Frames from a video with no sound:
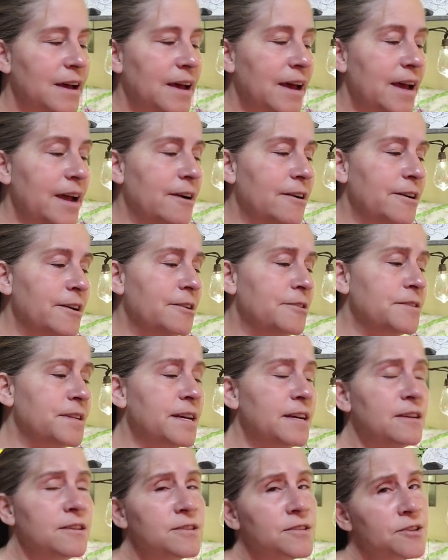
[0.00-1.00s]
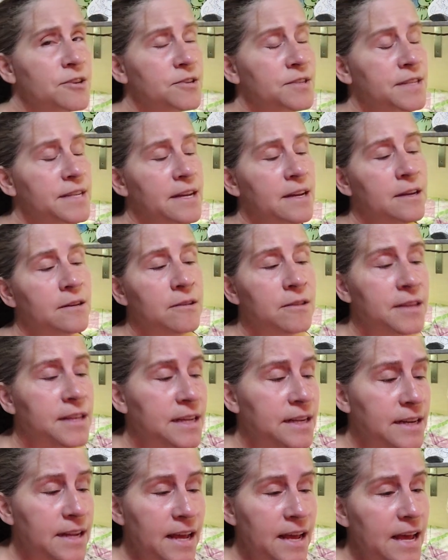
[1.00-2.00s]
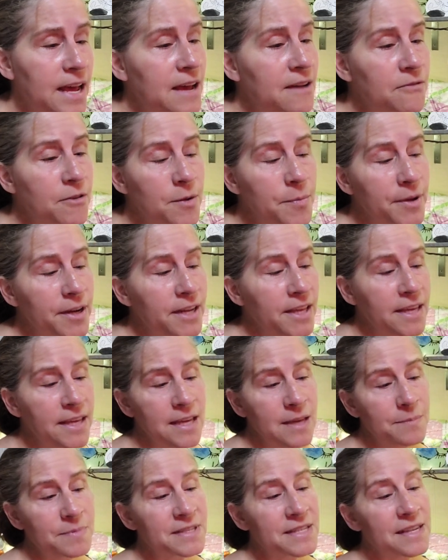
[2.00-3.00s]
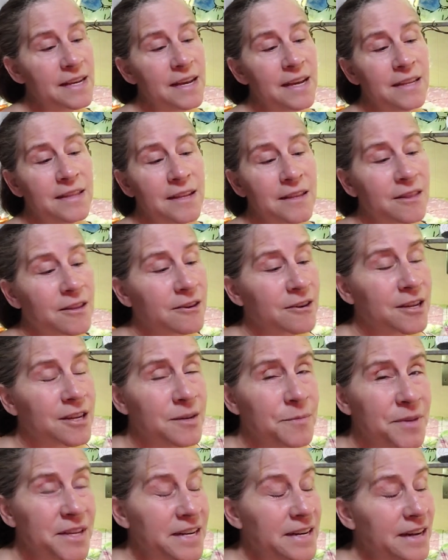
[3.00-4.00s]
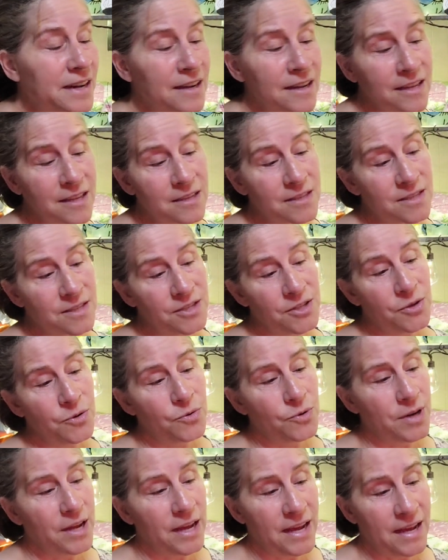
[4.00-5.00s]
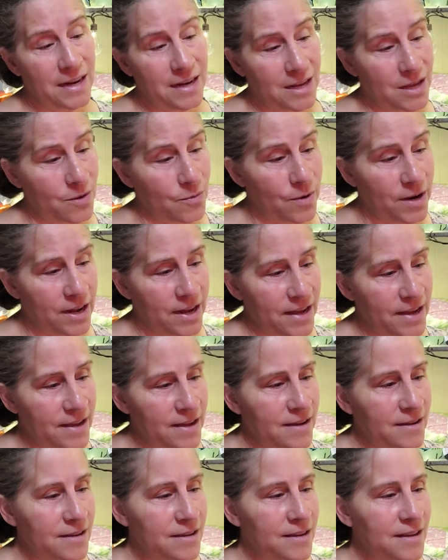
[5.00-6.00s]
Harrier tells Tercel that everybody keeps saying that they're going to be dying soon anyway.